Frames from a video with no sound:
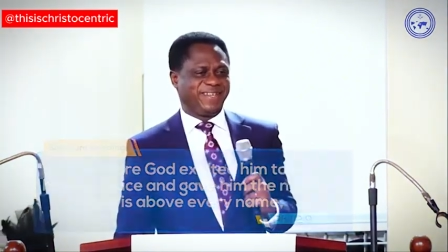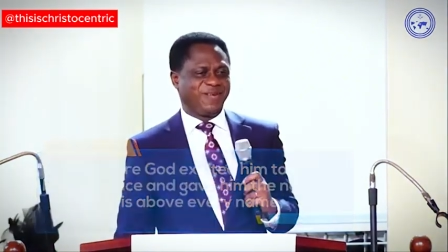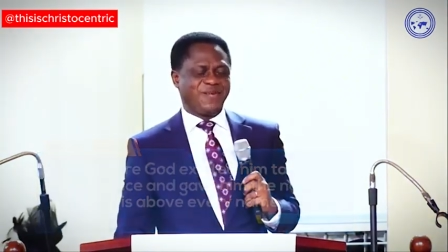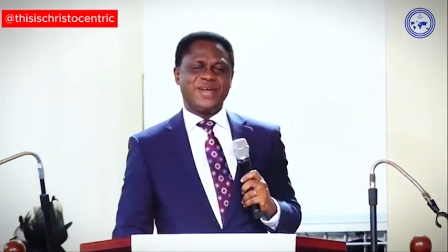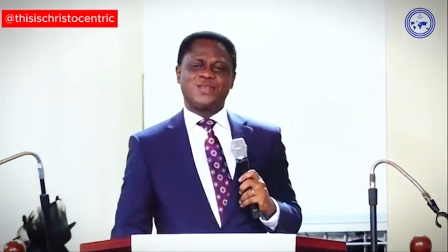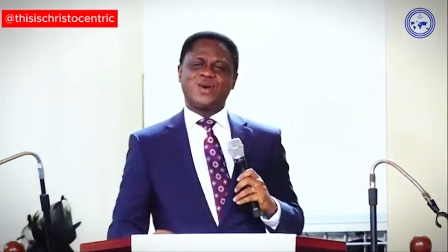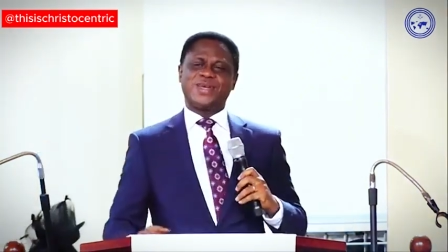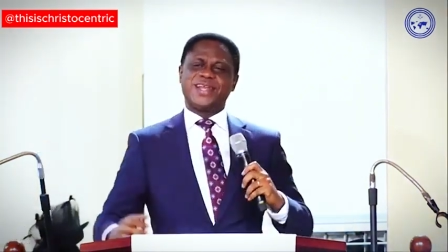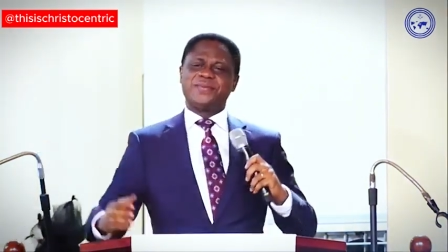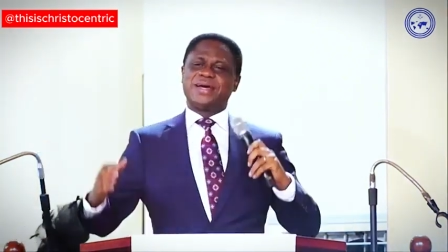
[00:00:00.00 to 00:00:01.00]
When we are
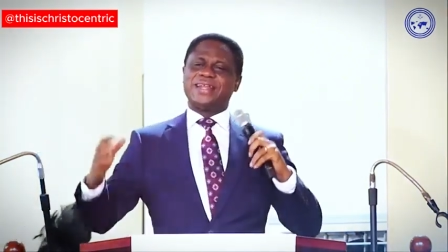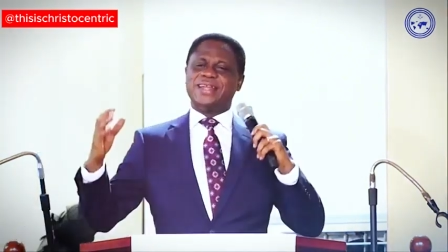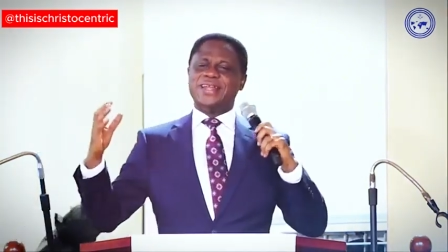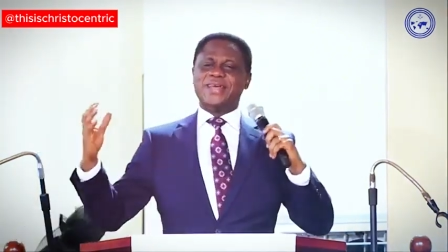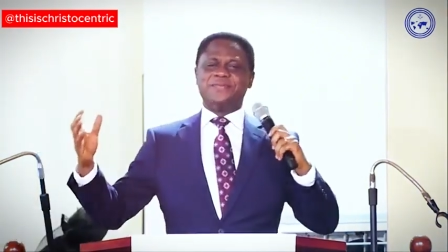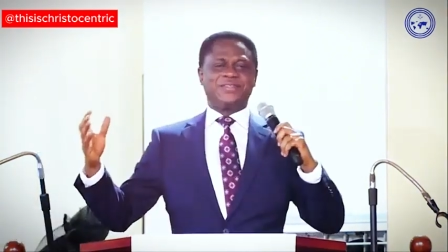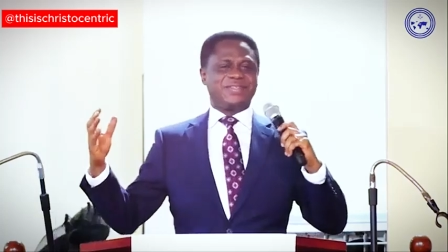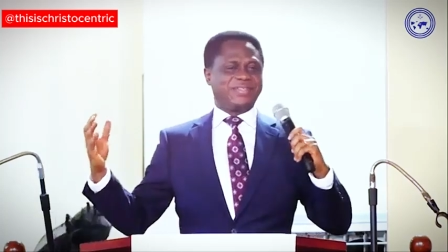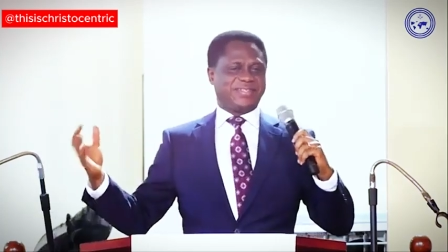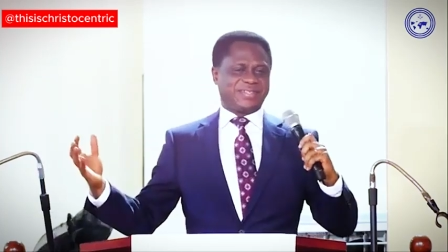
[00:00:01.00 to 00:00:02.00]
talking about the name
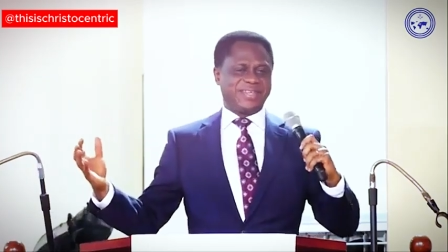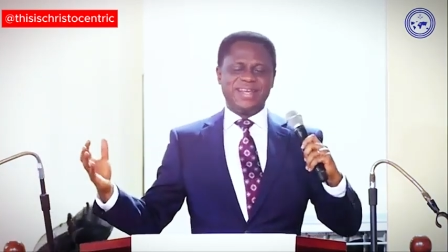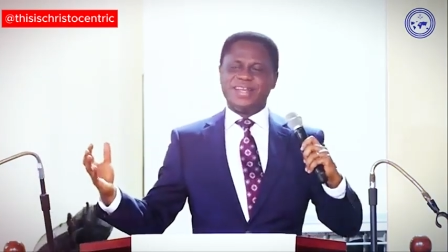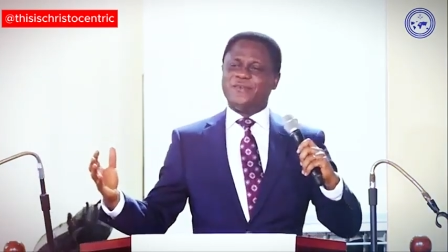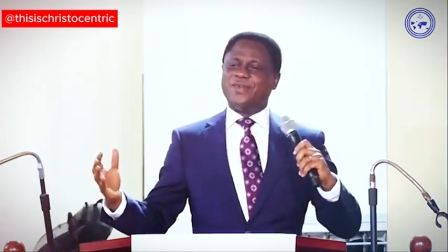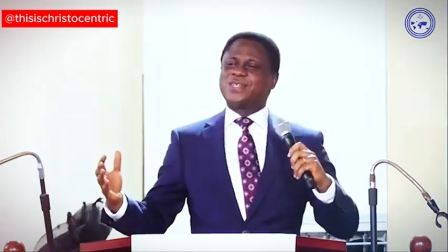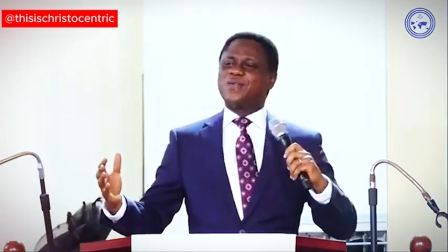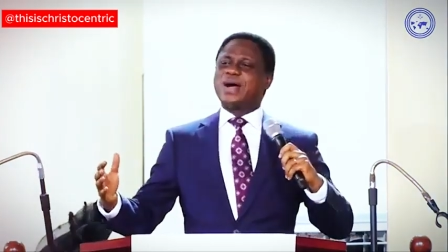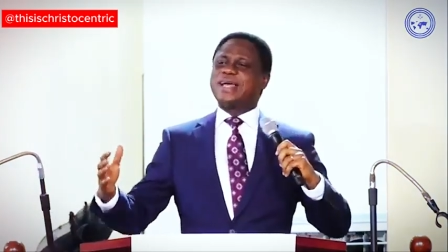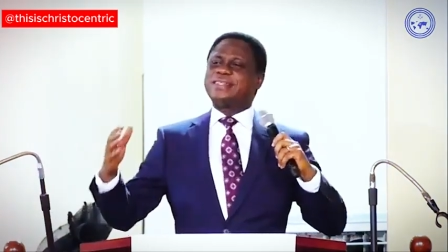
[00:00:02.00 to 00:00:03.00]
Jesus, the
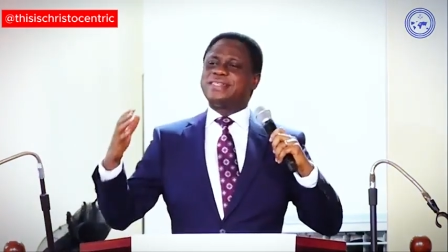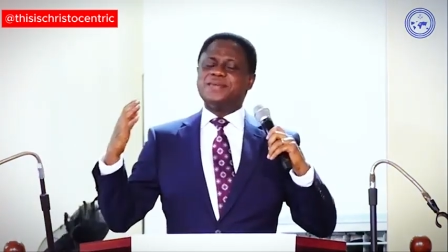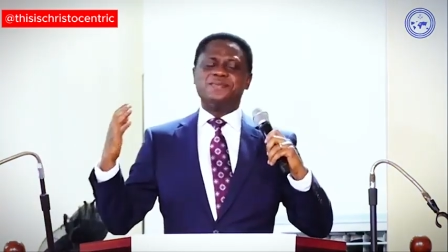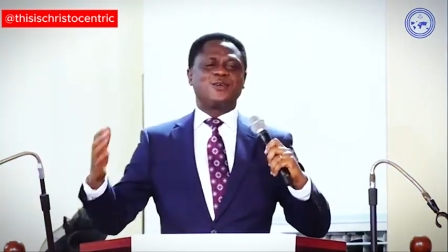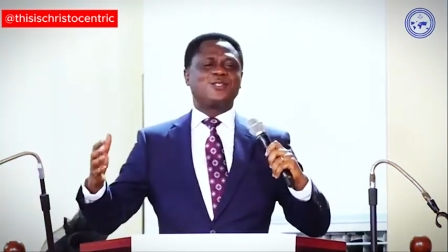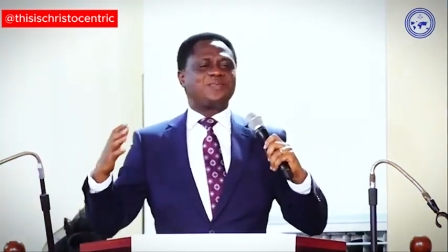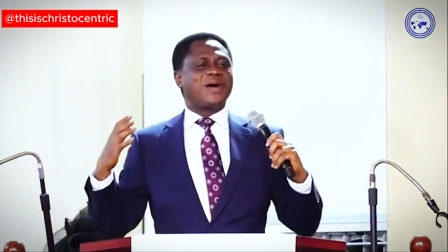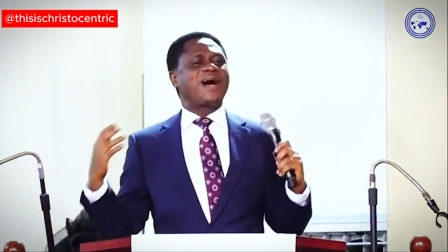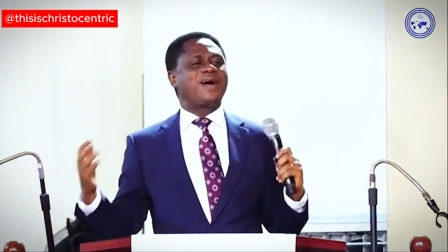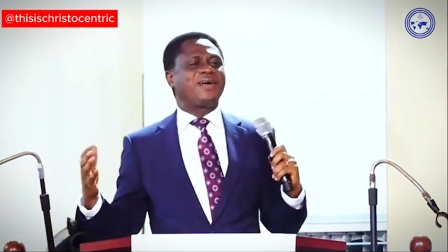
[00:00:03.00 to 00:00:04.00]
reason why demons
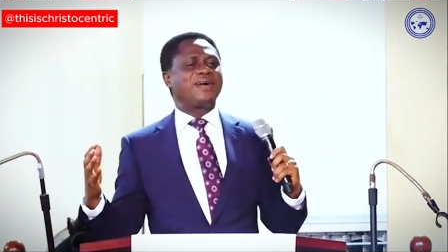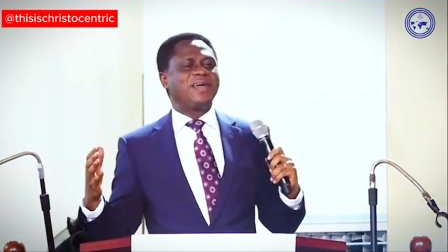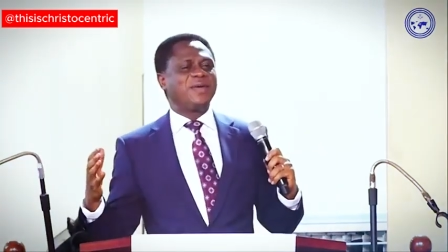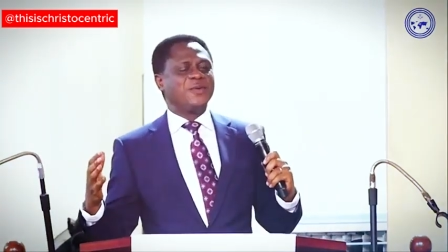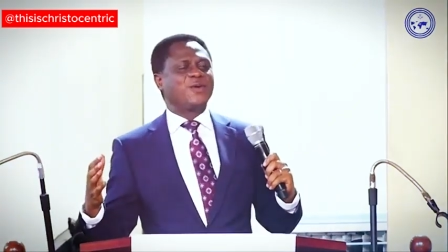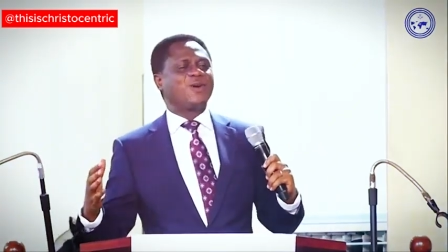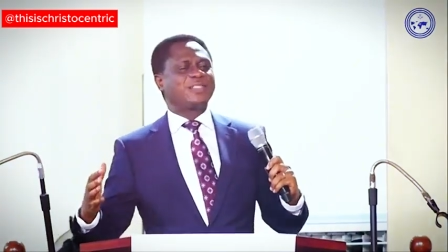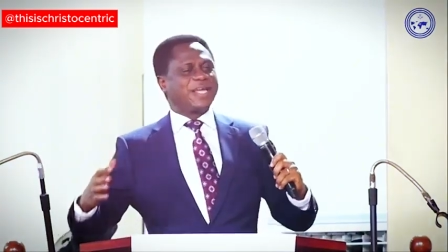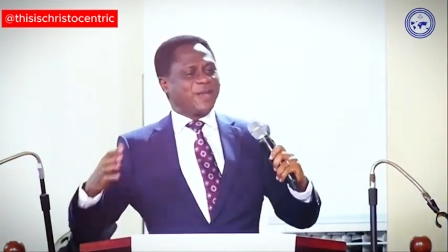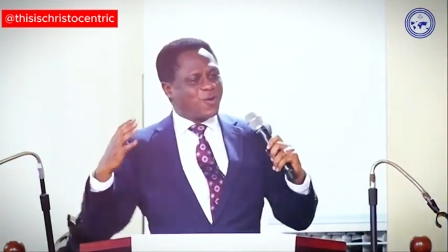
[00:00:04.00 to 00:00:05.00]
bow,
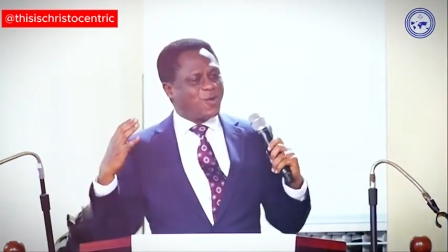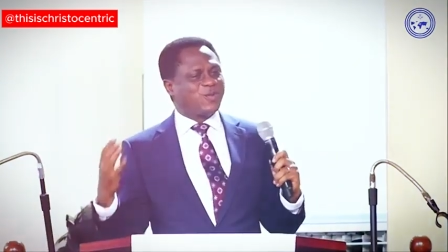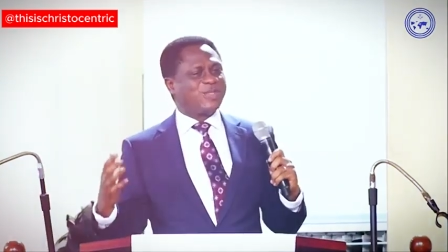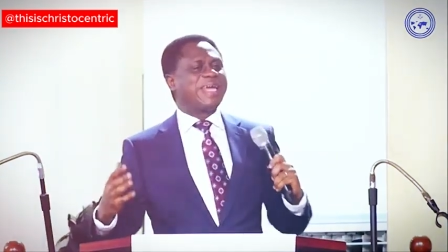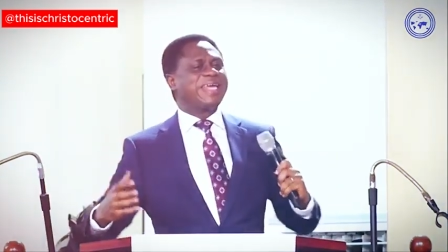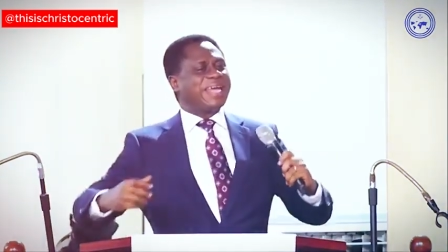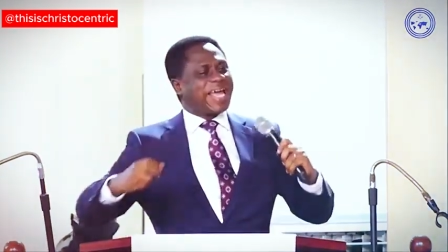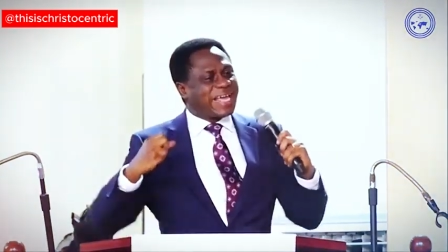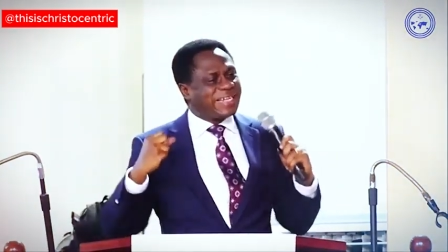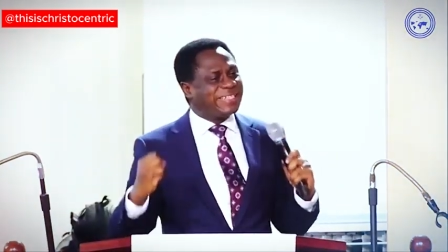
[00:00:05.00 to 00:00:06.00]
because they know that he
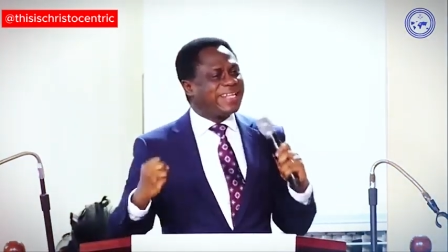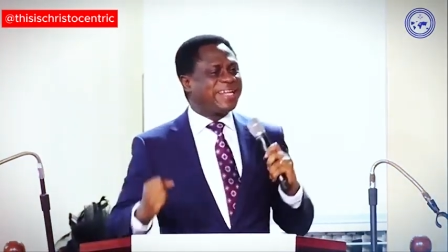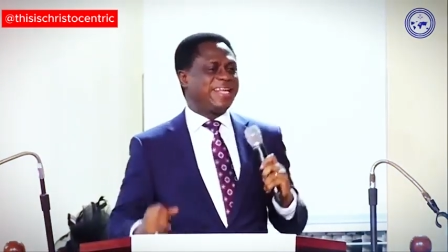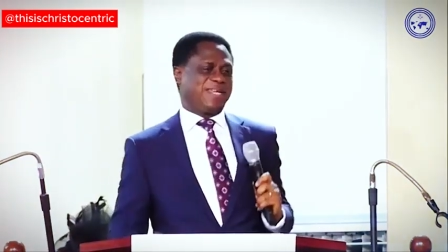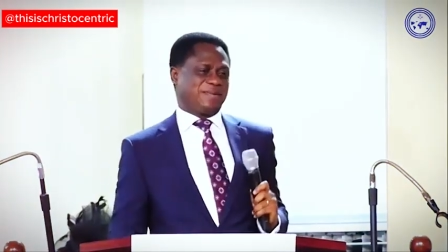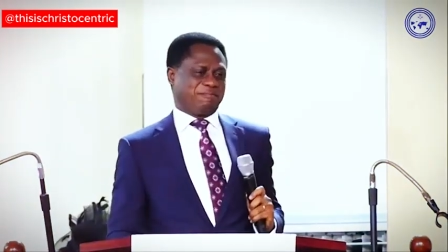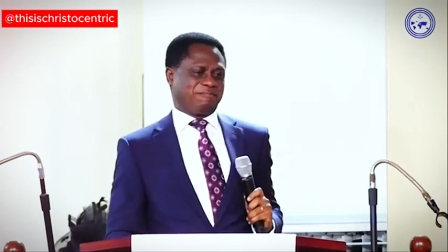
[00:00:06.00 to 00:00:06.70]
earned the name.